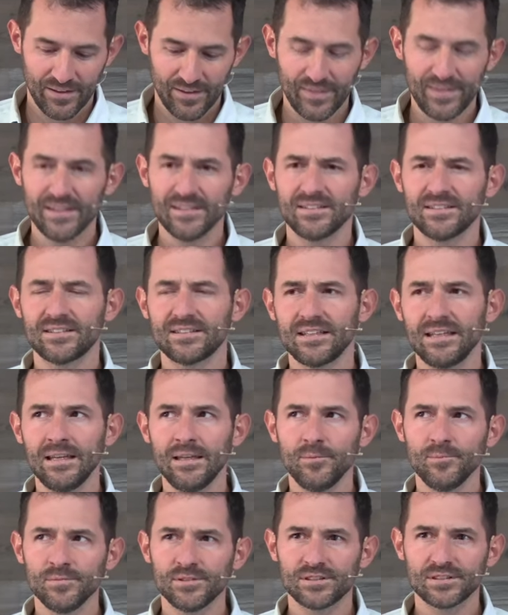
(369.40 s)
This
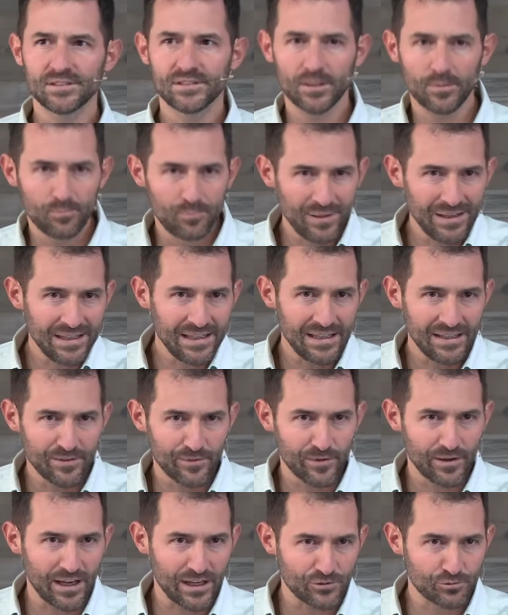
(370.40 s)
seems to be,
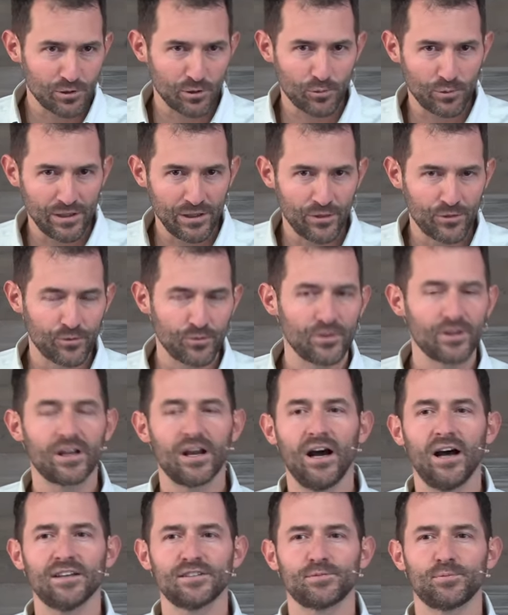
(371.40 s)
as we read through the
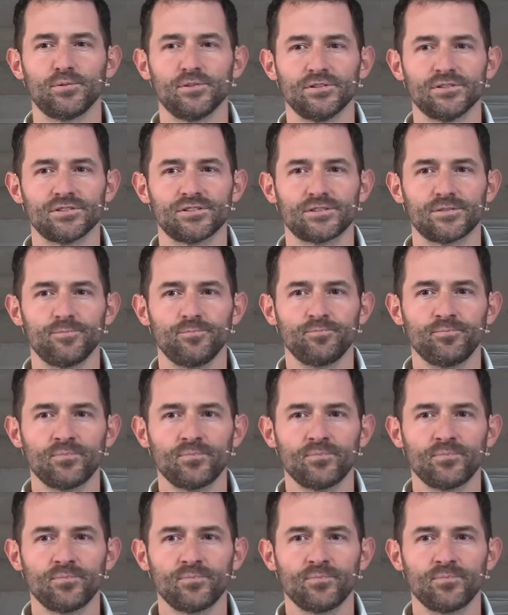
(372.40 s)
Gospels,